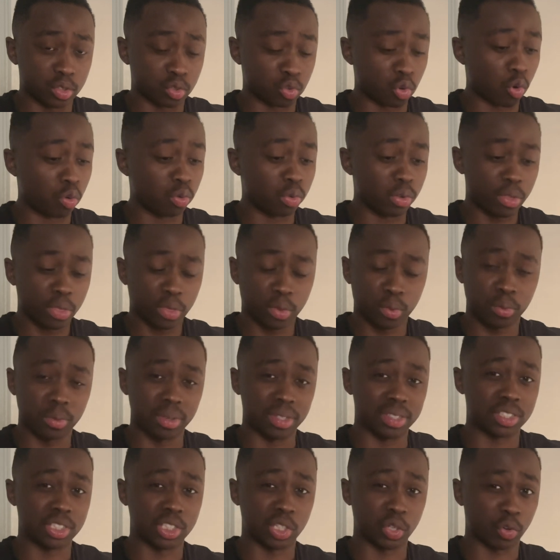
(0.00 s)
scrolling through
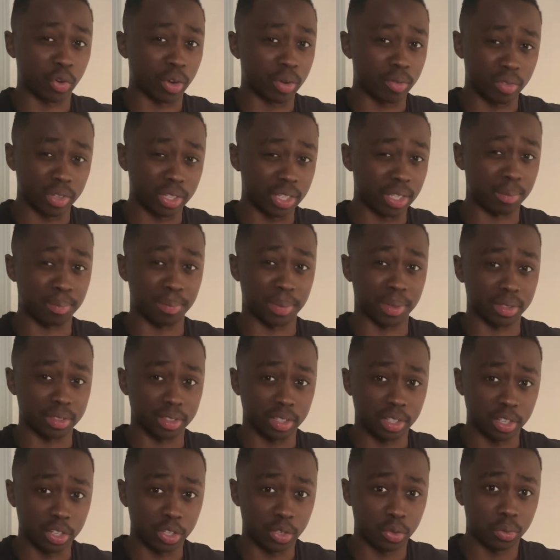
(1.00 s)
Instagram really
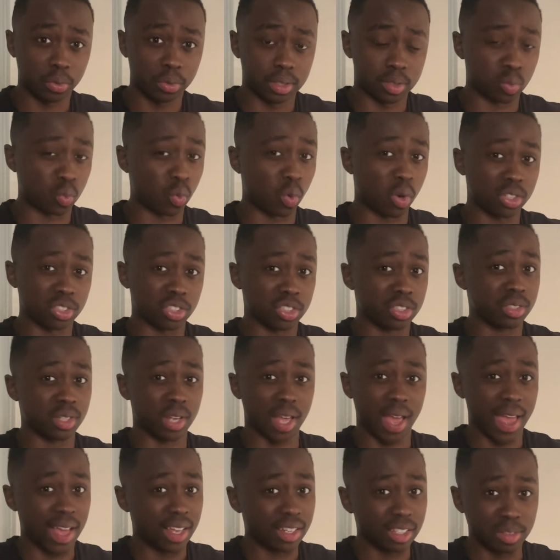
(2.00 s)
building you. It's watching
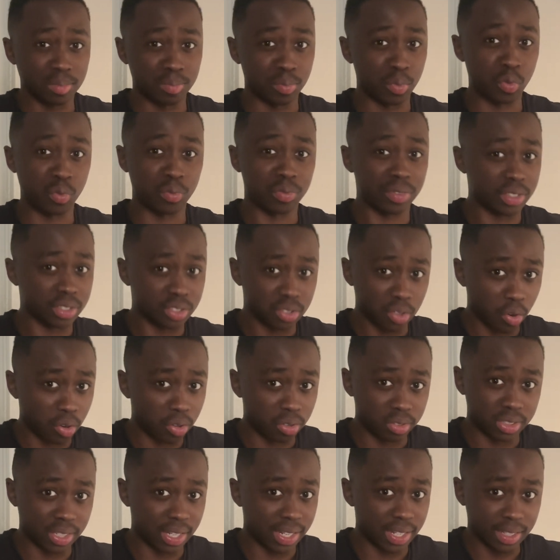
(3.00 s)
hella movies
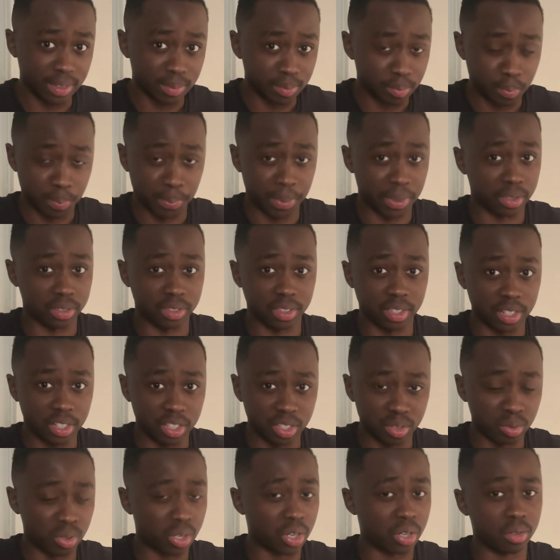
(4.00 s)
all day building
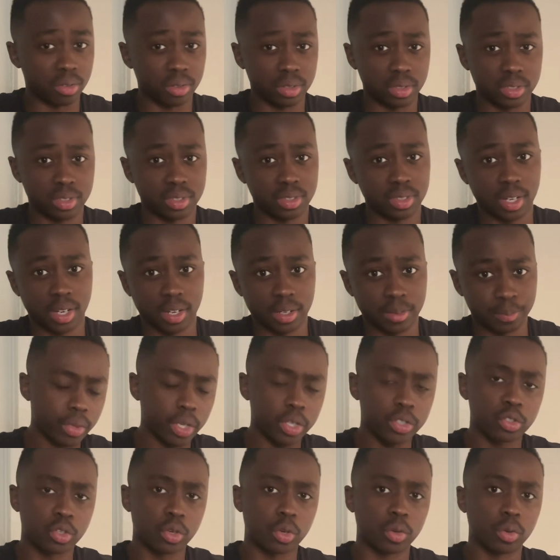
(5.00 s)
you. No, it's not.
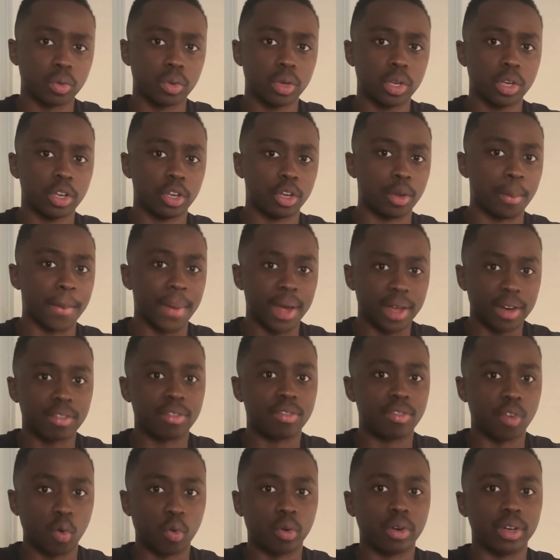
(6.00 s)
So you're
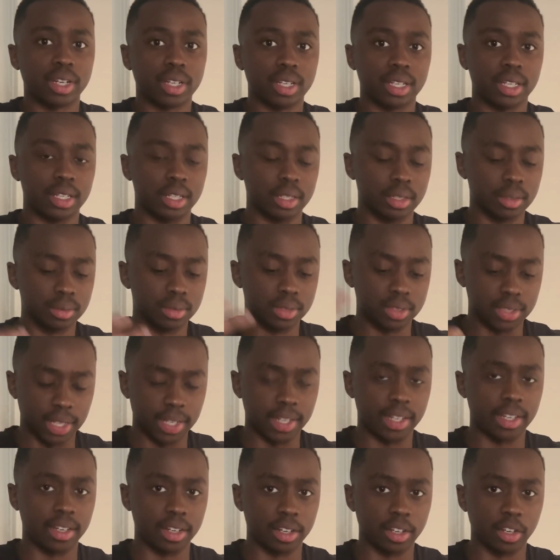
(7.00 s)
metaphorically
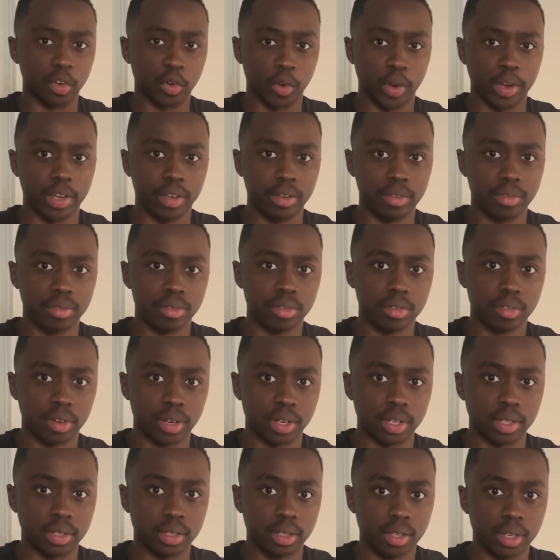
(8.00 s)
digging a grave,
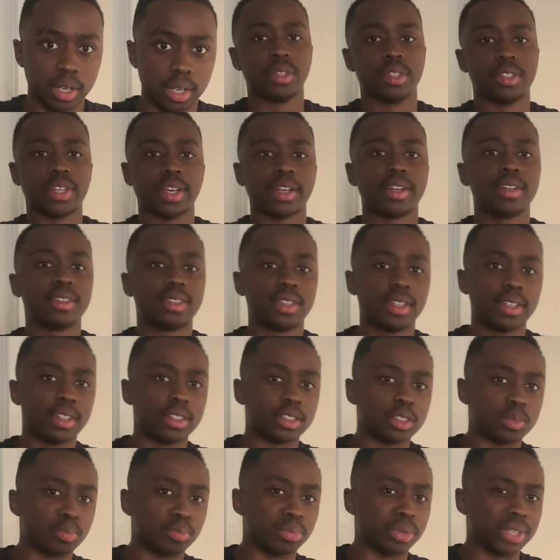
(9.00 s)
right? The second thing
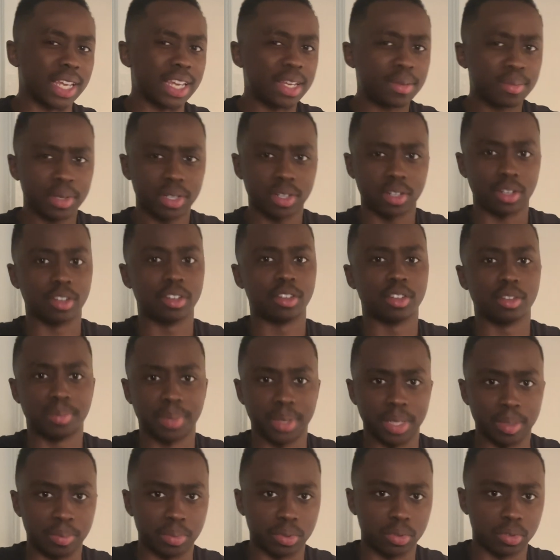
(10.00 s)
is blaming other
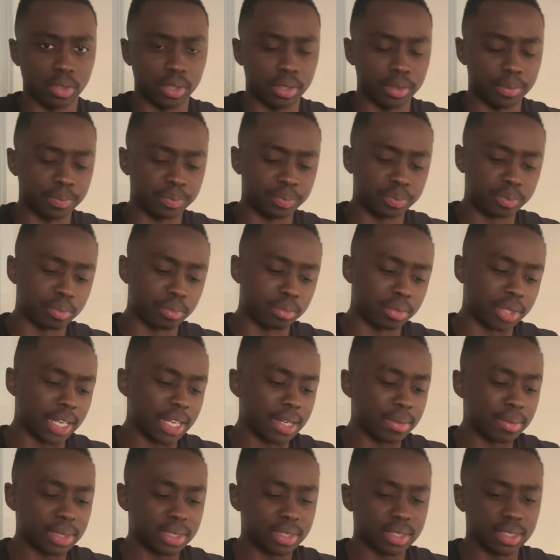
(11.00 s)
people, right?
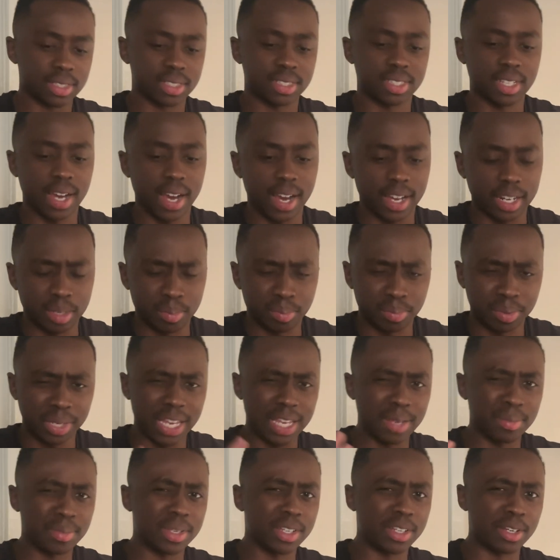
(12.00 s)
Blaming society,
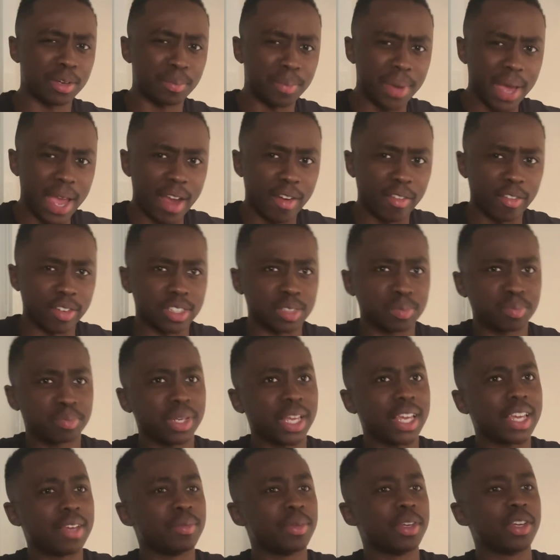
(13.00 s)
blaming your parents,
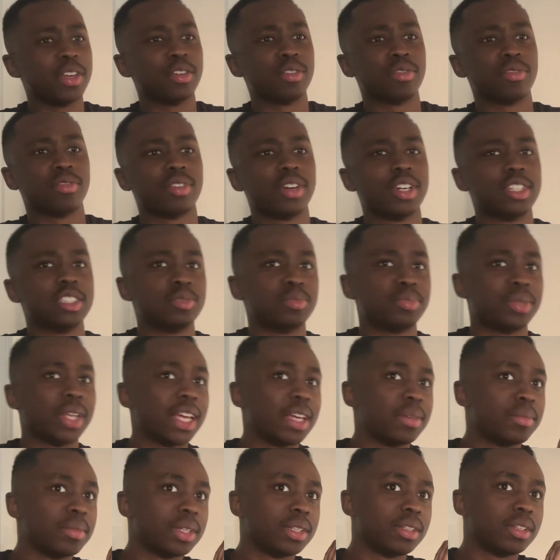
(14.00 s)
blaming your friends,
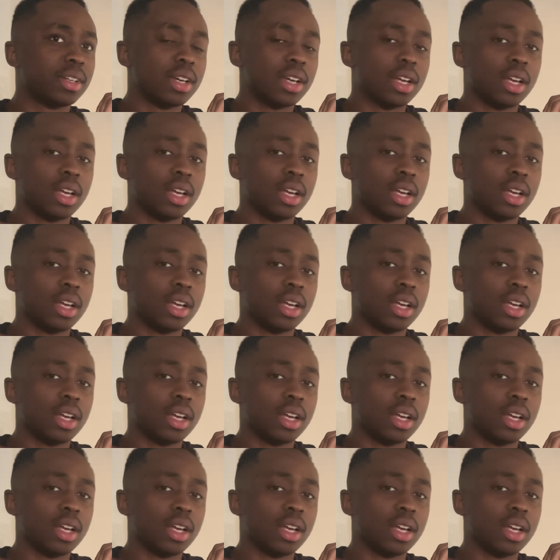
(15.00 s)
blaming